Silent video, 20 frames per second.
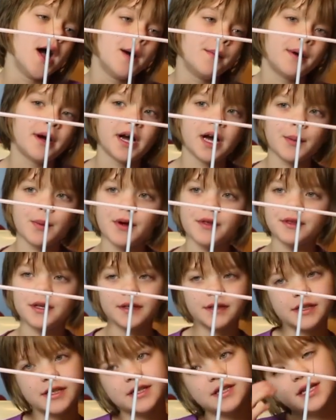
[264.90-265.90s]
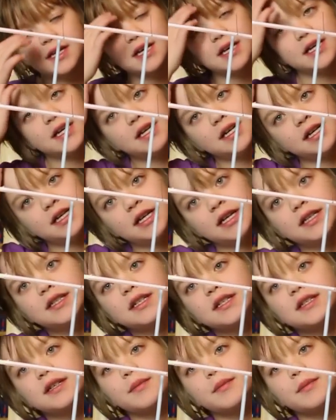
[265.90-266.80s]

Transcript: My hypothesis is